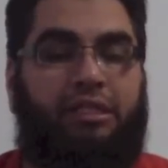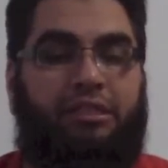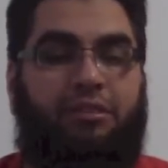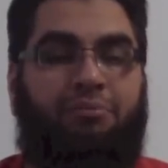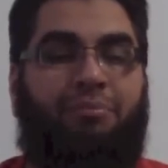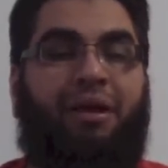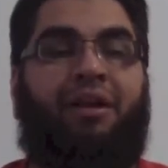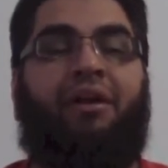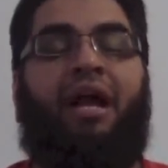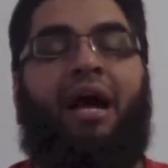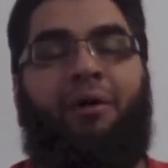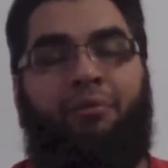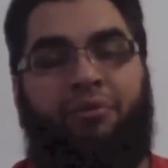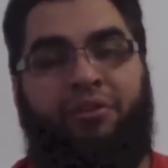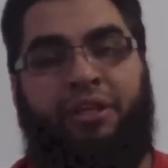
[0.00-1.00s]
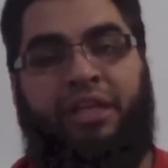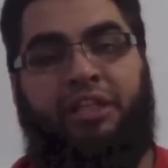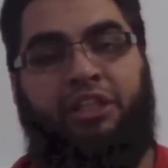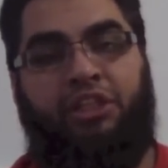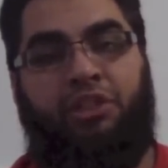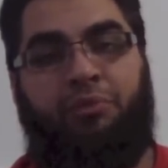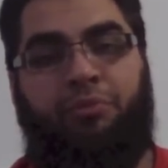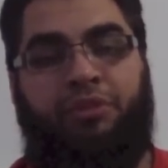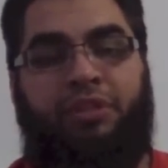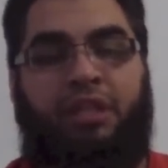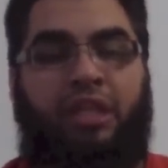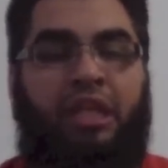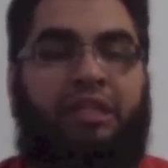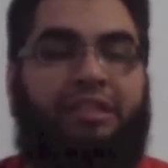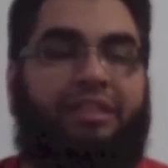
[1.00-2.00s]
to better our relationship with
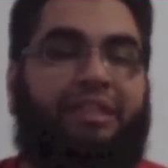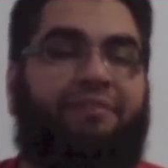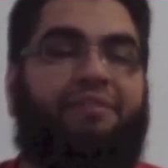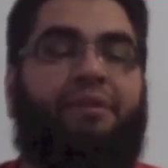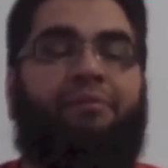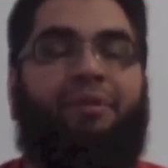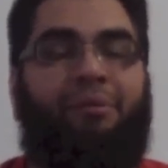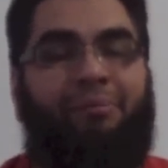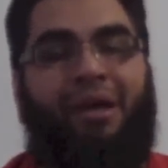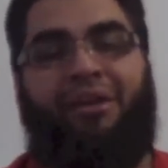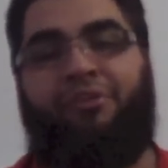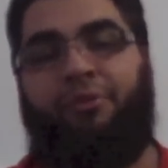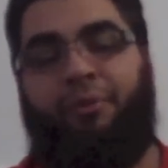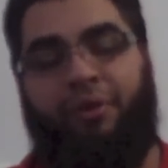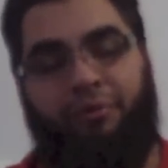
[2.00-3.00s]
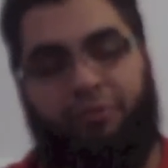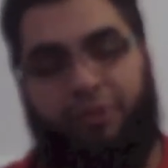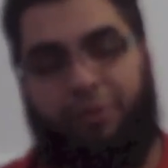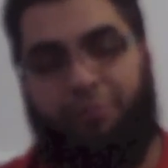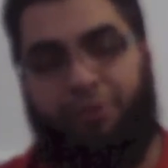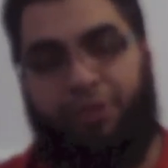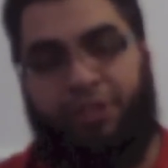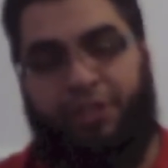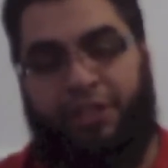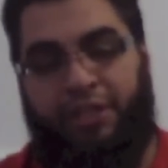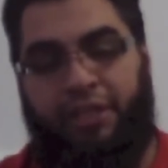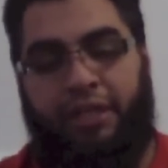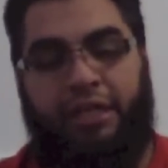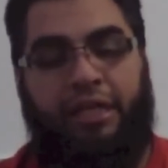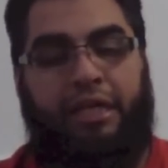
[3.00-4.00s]
Allah, to give something back to our own community.
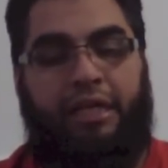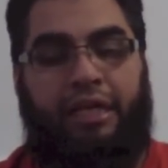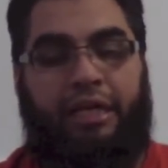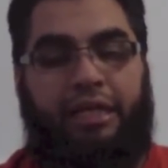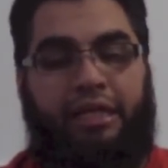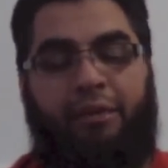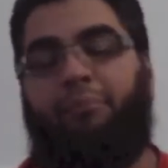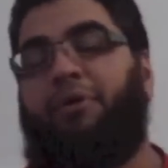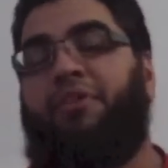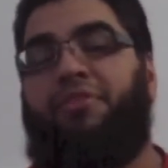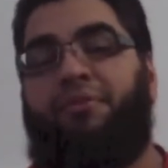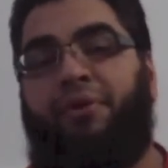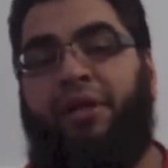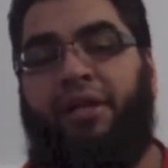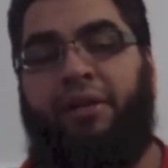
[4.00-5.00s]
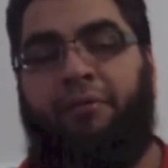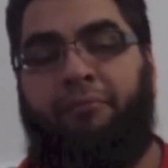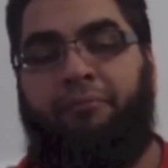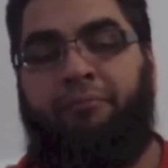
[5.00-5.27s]
Number 3,